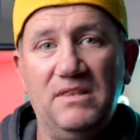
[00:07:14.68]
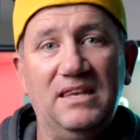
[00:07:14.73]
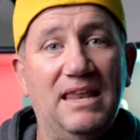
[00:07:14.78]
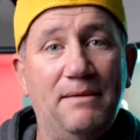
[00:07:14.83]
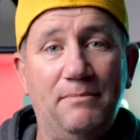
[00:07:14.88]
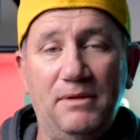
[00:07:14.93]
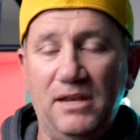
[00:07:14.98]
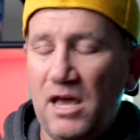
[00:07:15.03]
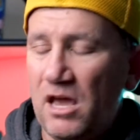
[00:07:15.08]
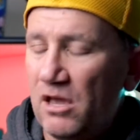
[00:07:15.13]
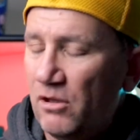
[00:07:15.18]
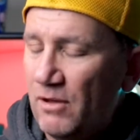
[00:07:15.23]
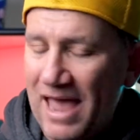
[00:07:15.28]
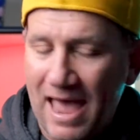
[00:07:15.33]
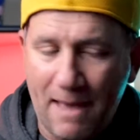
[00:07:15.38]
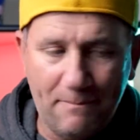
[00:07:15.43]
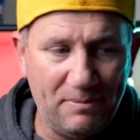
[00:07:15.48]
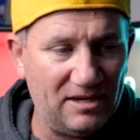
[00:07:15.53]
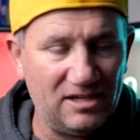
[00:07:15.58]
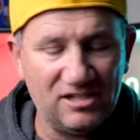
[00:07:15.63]
let me know.
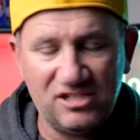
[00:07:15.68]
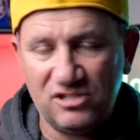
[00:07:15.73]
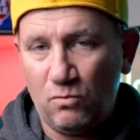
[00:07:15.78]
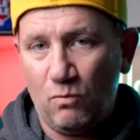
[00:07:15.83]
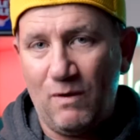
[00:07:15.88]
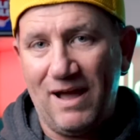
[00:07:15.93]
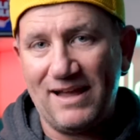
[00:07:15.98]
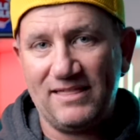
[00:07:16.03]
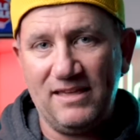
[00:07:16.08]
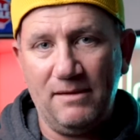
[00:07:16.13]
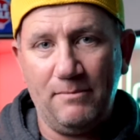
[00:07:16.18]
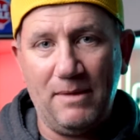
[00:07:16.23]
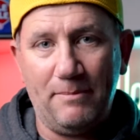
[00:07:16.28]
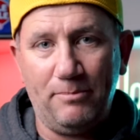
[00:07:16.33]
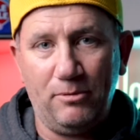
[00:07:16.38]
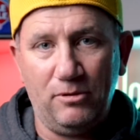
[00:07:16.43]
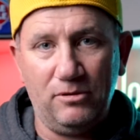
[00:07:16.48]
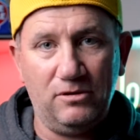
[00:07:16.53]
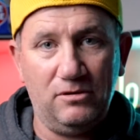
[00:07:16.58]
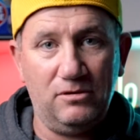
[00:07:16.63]
Happy just to whack them
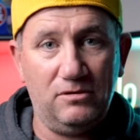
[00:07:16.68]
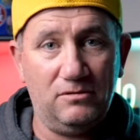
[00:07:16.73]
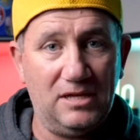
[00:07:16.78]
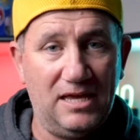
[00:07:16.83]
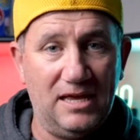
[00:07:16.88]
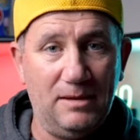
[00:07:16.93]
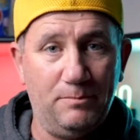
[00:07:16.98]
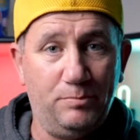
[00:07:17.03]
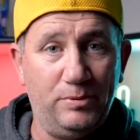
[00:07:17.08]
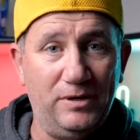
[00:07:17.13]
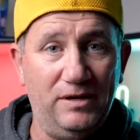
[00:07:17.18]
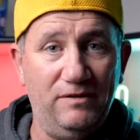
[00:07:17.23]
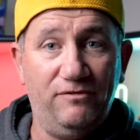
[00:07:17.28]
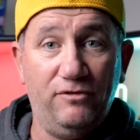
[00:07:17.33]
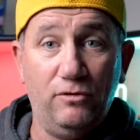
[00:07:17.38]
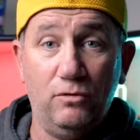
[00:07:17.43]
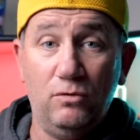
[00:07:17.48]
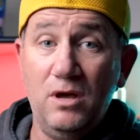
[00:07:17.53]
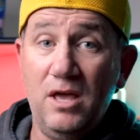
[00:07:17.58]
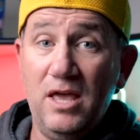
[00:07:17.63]
up on
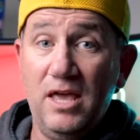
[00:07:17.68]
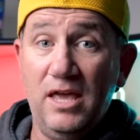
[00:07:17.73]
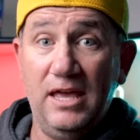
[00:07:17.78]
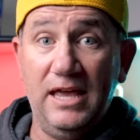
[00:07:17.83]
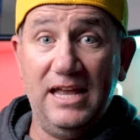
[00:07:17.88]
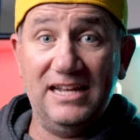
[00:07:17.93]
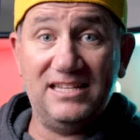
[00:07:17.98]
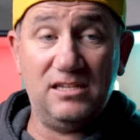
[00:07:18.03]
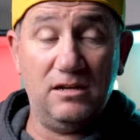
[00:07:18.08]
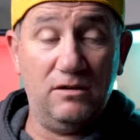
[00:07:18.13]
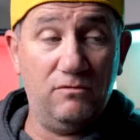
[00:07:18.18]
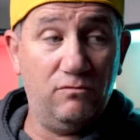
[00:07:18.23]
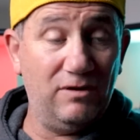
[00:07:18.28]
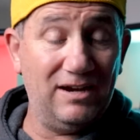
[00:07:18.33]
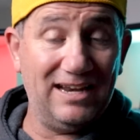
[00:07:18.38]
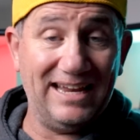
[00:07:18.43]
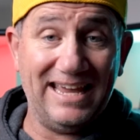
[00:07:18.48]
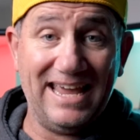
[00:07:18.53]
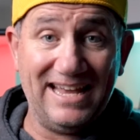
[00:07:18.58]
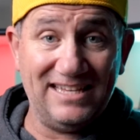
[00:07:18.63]
Printful. It's a
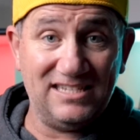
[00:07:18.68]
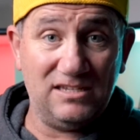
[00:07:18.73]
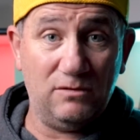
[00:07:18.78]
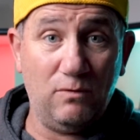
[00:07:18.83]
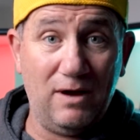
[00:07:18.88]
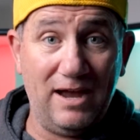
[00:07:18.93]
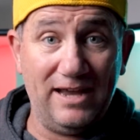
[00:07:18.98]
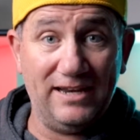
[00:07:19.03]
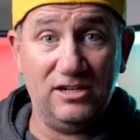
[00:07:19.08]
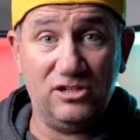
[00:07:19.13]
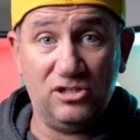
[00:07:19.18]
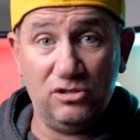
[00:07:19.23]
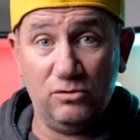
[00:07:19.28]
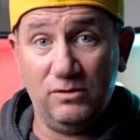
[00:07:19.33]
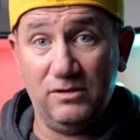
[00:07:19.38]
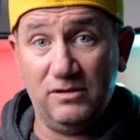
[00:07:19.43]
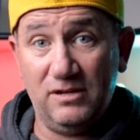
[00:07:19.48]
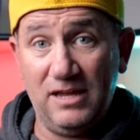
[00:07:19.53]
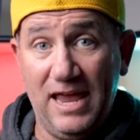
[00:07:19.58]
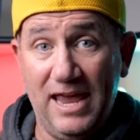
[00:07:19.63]
really easy way to
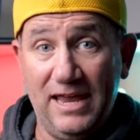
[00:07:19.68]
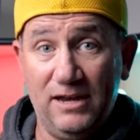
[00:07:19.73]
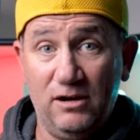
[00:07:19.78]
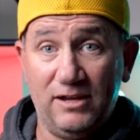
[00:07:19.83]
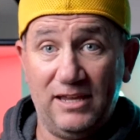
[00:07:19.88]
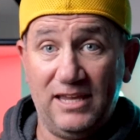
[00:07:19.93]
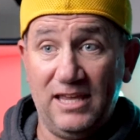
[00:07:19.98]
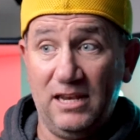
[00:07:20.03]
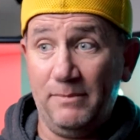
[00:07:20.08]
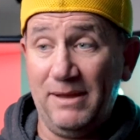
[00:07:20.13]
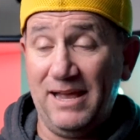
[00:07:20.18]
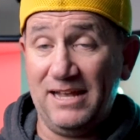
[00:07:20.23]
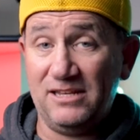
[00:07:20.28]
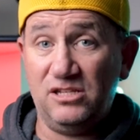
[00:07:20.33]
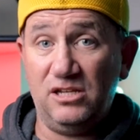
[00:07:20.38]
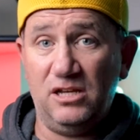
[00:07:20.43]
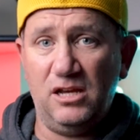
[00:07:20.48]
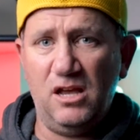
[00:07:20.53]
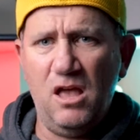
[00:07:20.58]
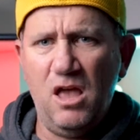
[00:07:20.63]
do it, and I can get them out
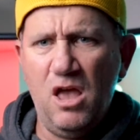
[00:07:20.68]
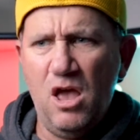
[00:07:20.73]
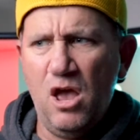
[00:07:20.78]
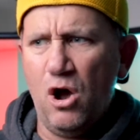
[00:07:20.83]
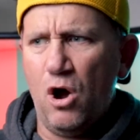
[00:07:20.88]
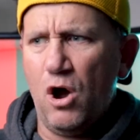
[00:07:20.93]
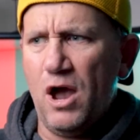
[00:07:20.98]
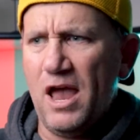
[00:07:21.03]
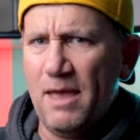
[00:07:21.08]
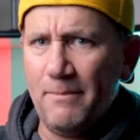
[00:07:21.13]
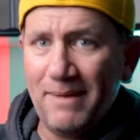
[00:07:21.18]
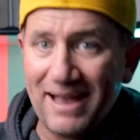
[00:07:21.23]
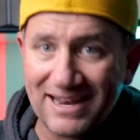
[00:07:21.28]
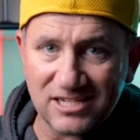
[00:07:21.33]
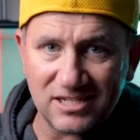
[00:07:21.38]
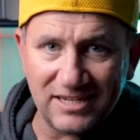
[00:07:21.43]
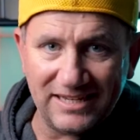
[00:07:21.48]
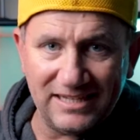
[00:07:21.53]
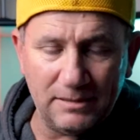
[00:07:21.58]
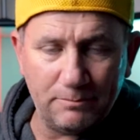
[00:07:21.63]
to you. I am
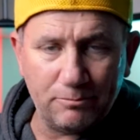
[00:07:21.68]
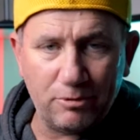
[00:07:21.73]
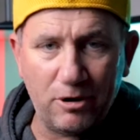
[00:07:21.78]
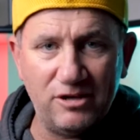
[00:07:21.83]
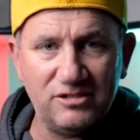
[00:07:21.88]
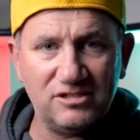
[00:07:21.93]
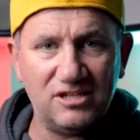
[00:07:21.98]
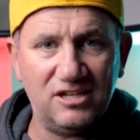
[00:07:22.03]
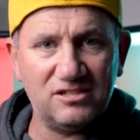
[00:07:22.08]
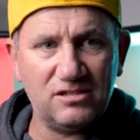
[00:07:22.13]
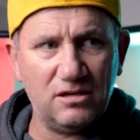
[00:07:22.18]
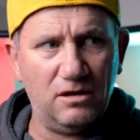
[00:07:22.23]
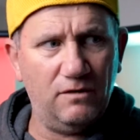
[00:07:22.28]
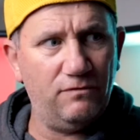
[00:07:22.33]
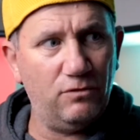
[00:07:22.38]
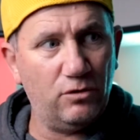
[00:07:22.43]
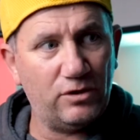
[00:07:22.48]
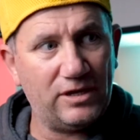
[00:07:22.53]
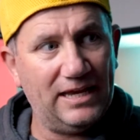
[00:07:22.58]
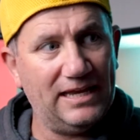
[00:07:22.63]
actually in the process
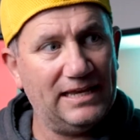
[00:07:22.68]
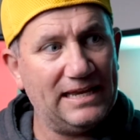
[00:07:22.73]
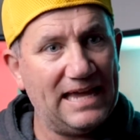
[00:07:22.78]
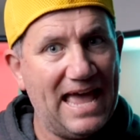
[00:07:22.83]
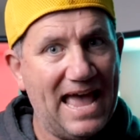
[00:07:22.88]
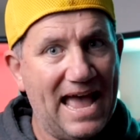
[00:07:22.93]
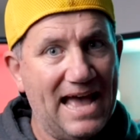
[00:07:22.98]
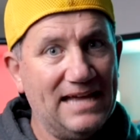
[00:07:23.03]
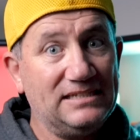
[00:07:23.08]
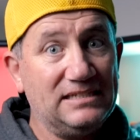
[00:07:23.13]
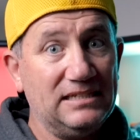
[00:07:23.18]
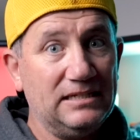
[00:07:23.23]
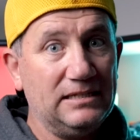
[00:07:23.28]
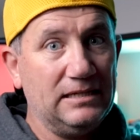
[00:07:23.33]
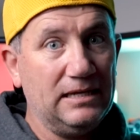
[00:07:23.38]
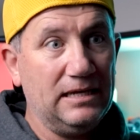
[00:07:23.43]
of looking at